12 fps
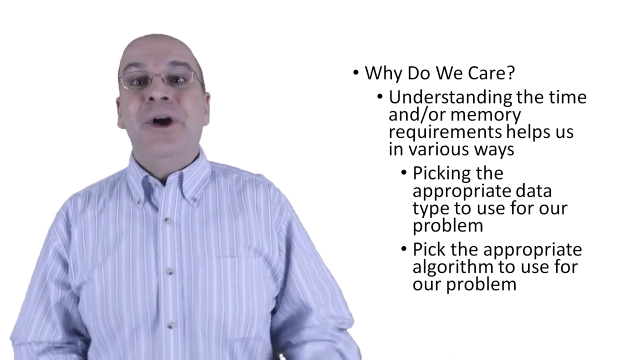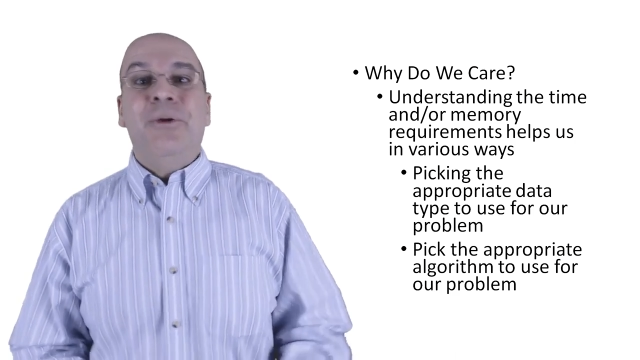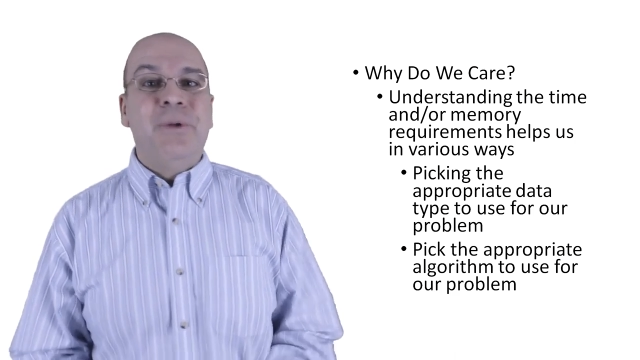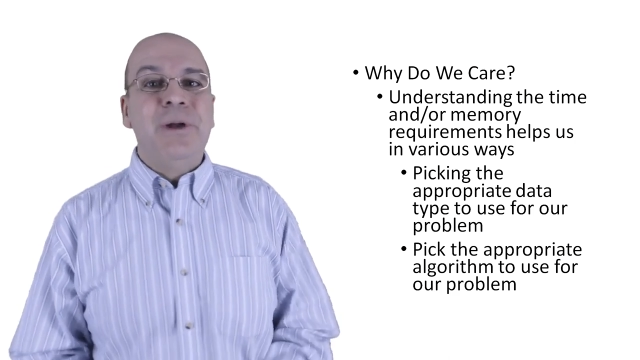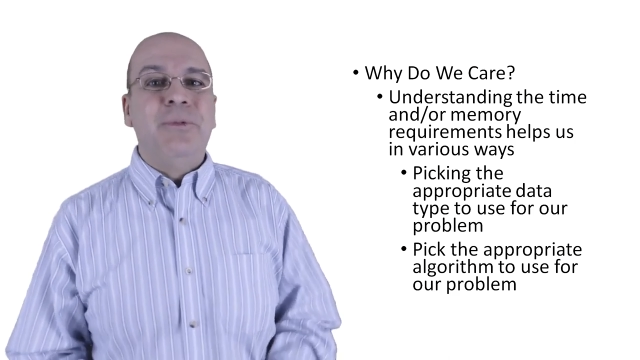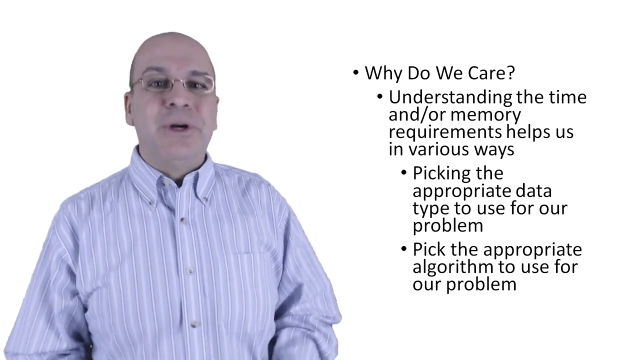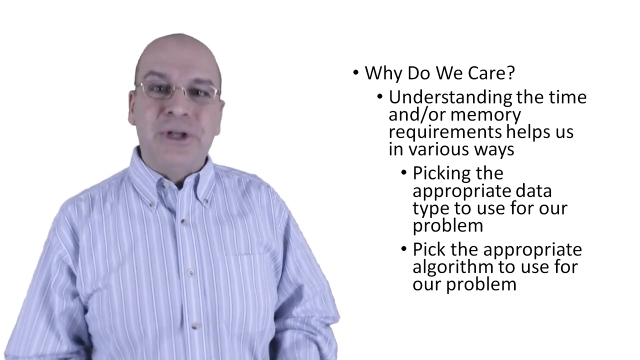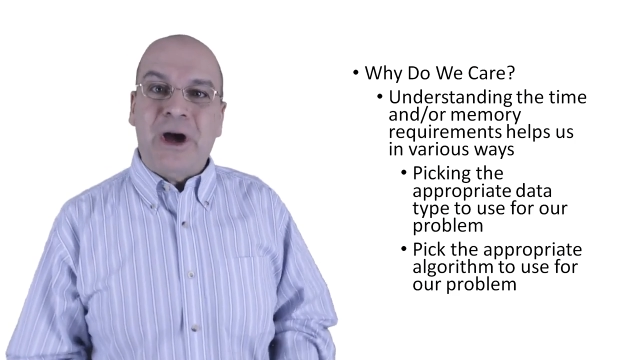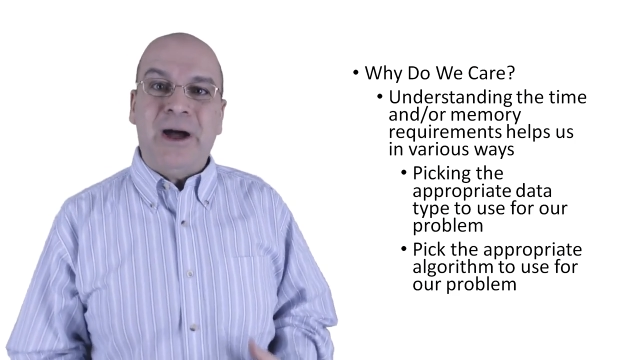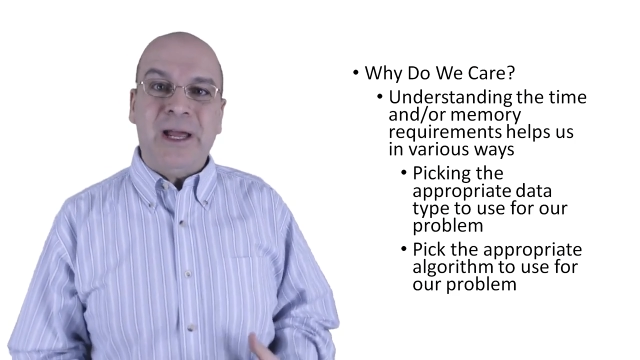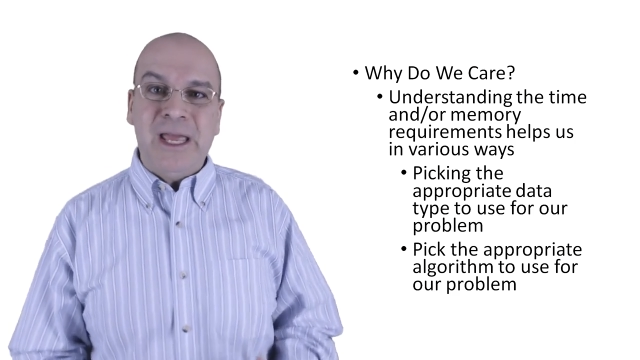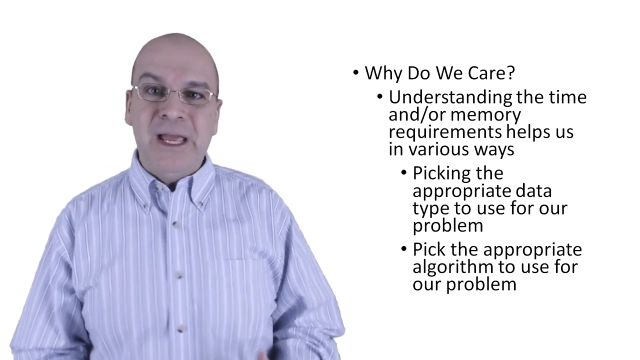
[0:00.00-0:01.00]
when we're
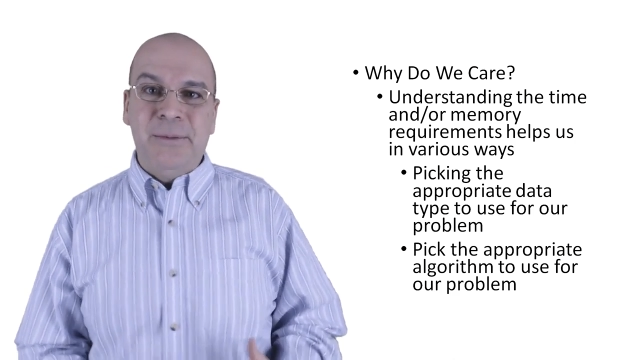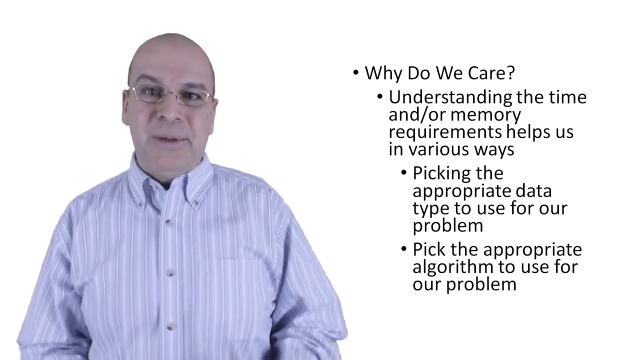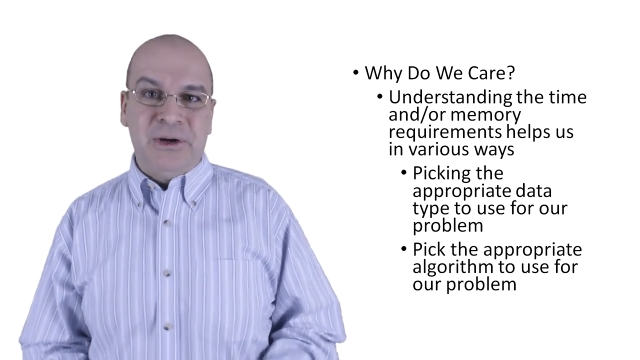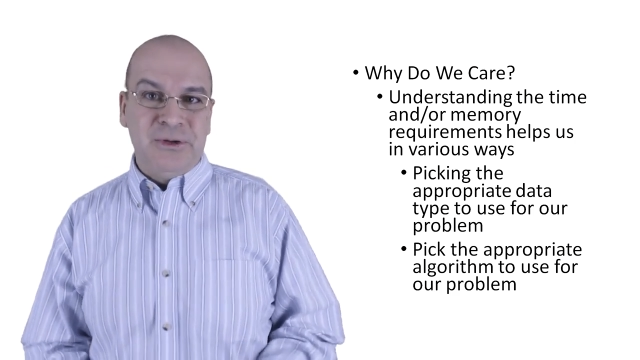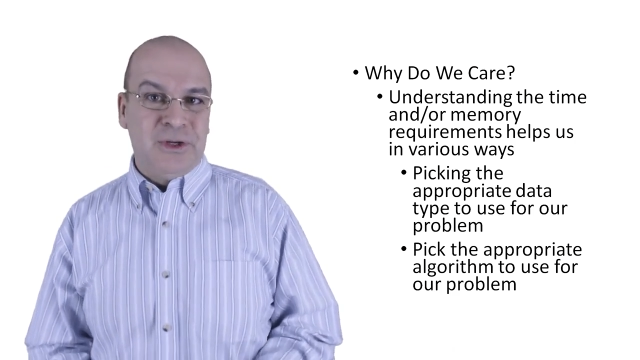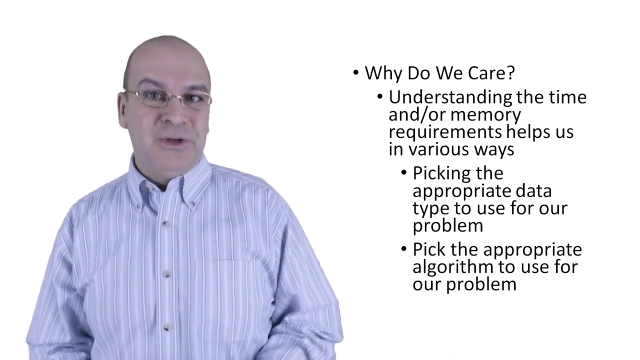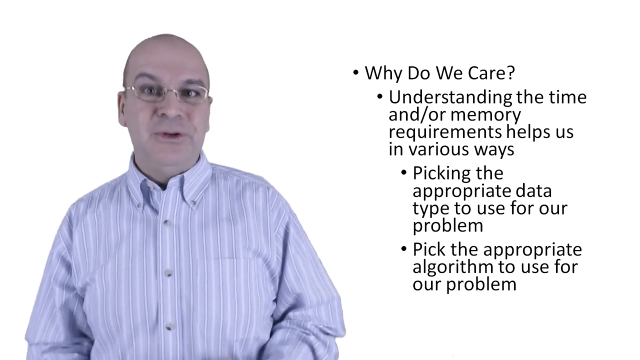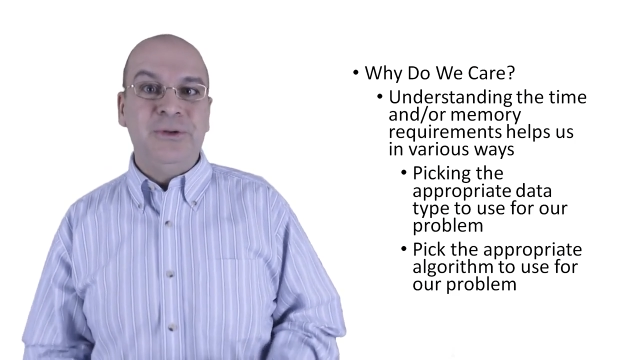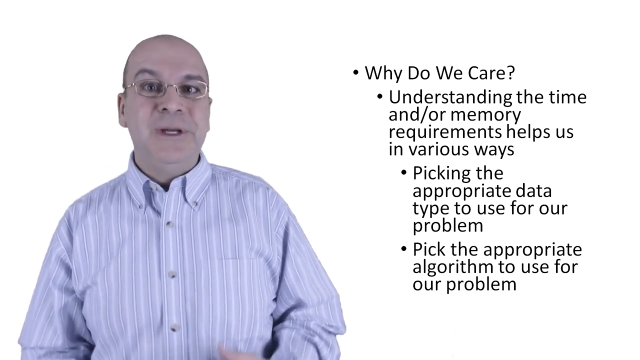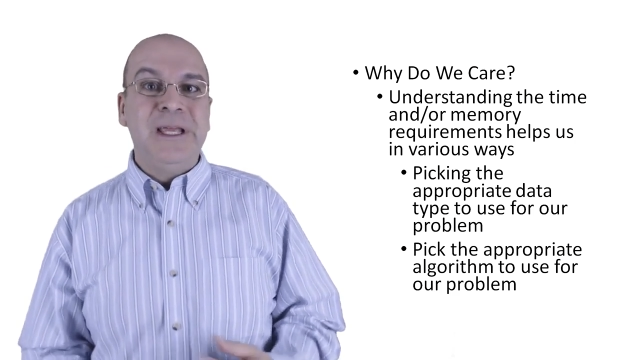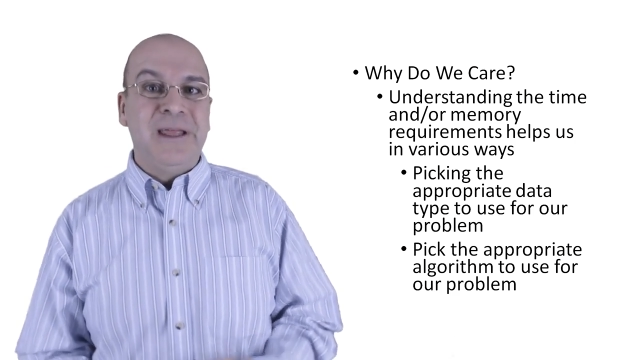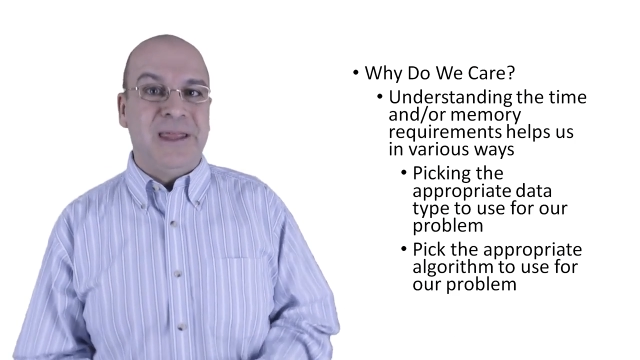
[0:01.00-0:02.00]
talking about
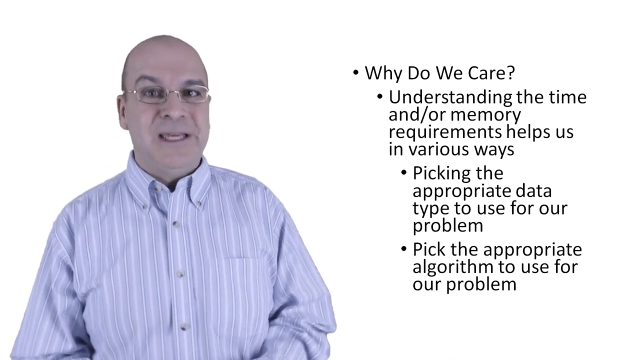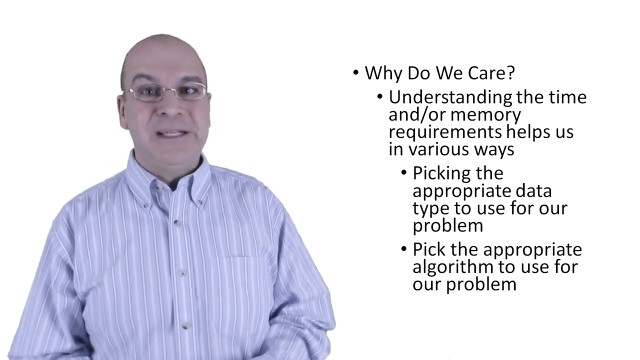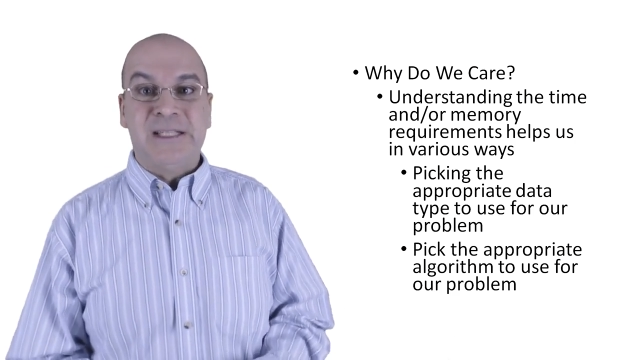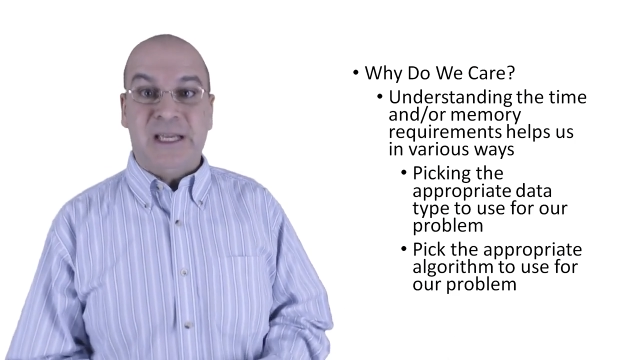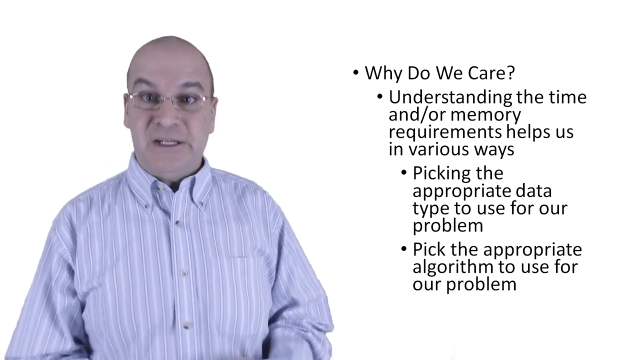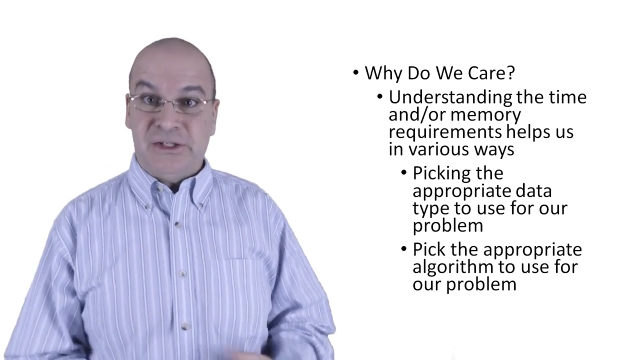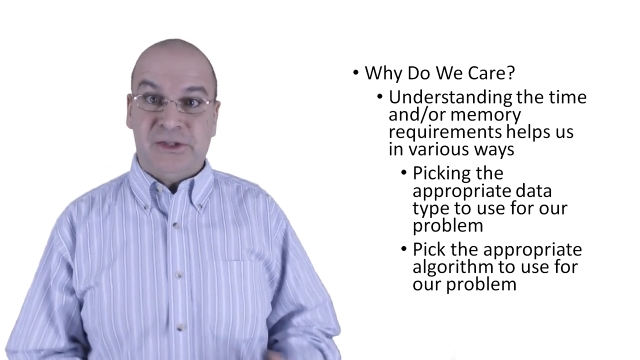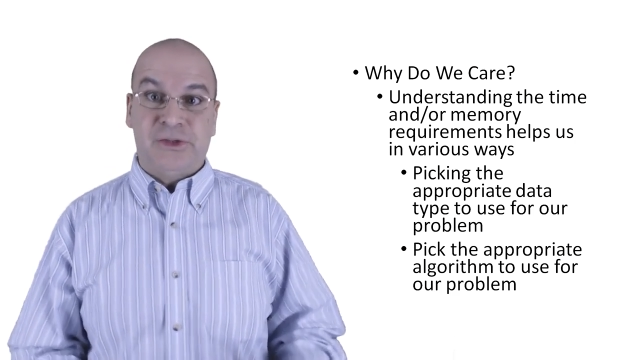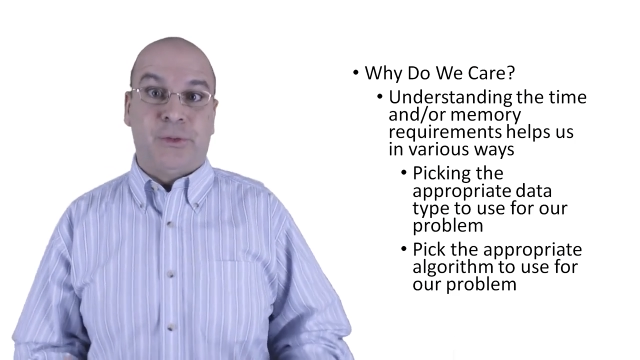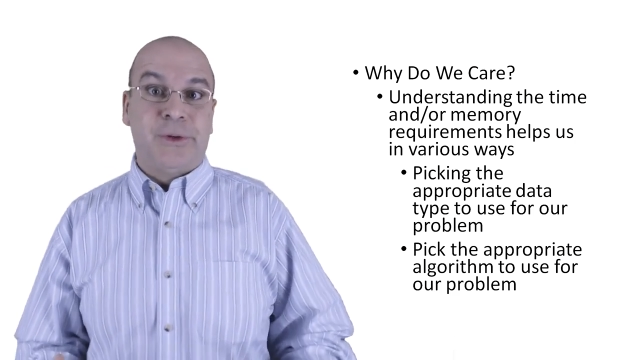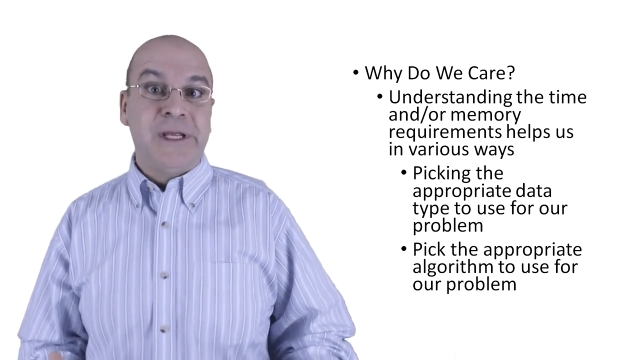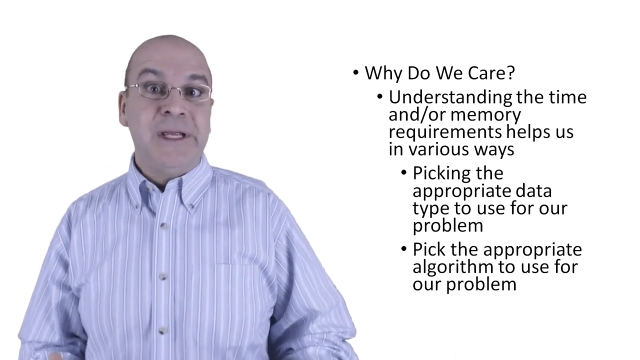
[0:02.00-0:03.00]
doing things like
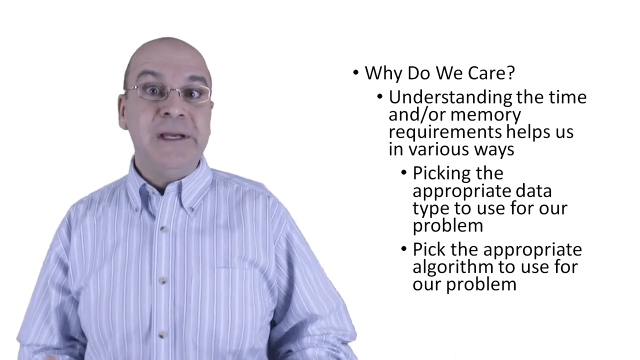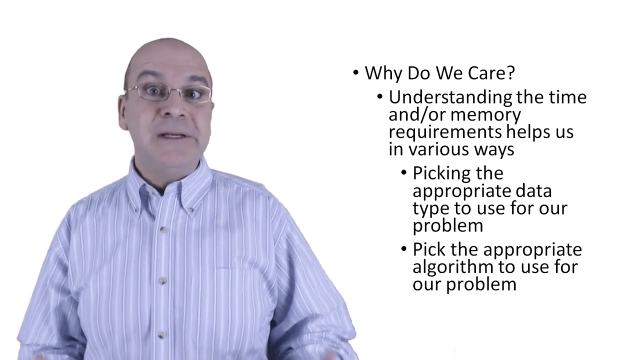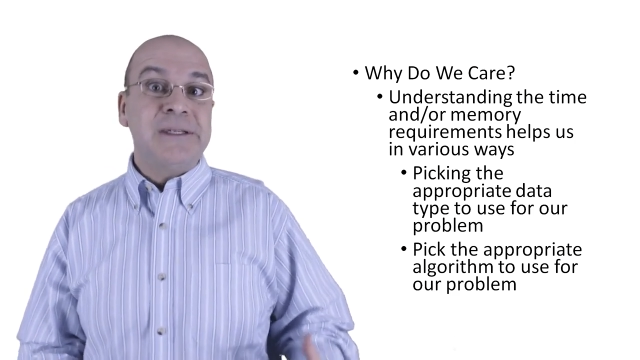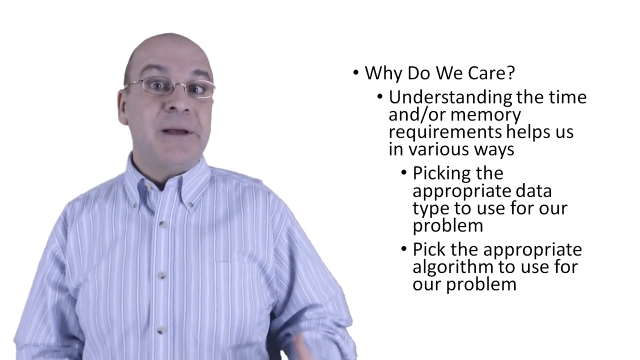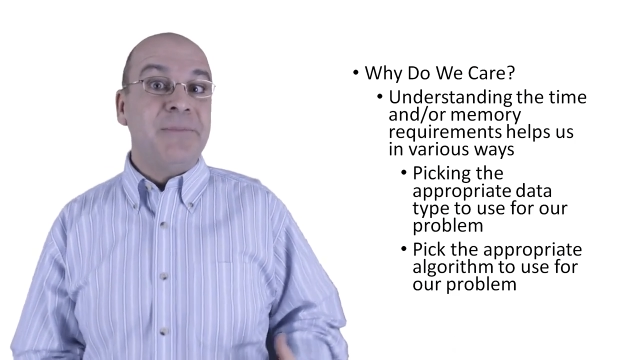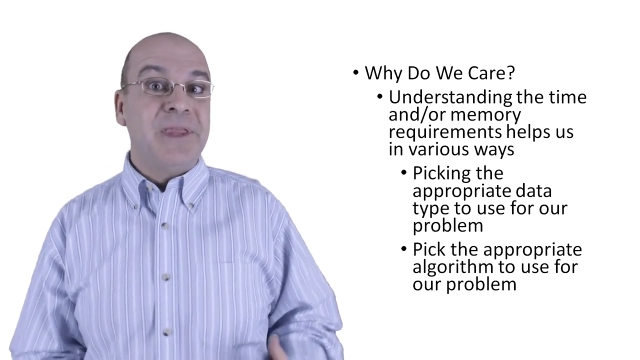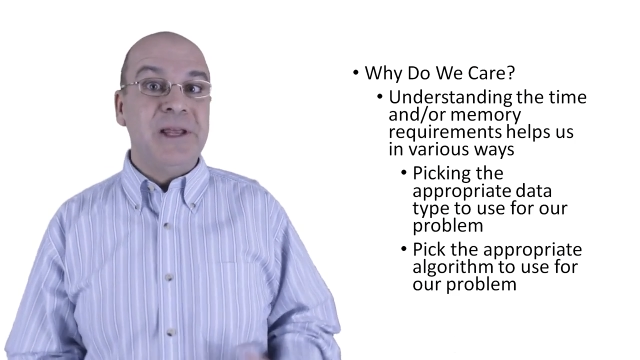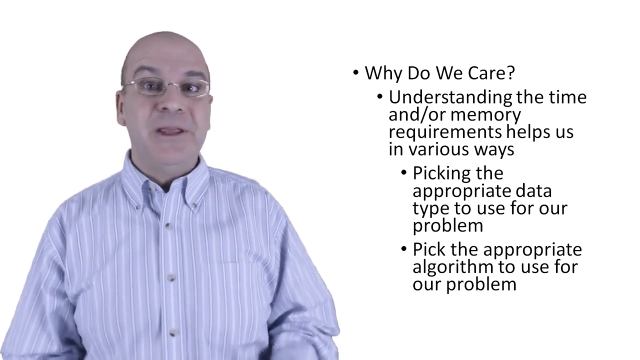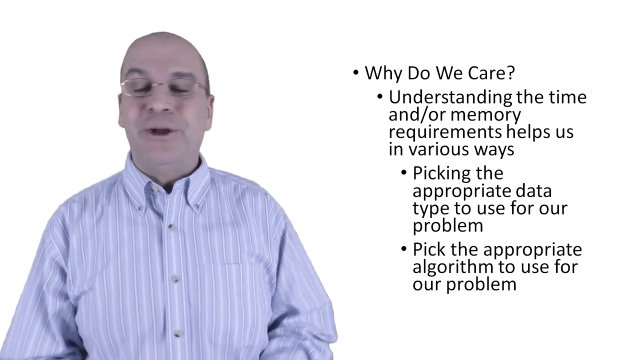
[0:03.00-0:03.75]
sorting something.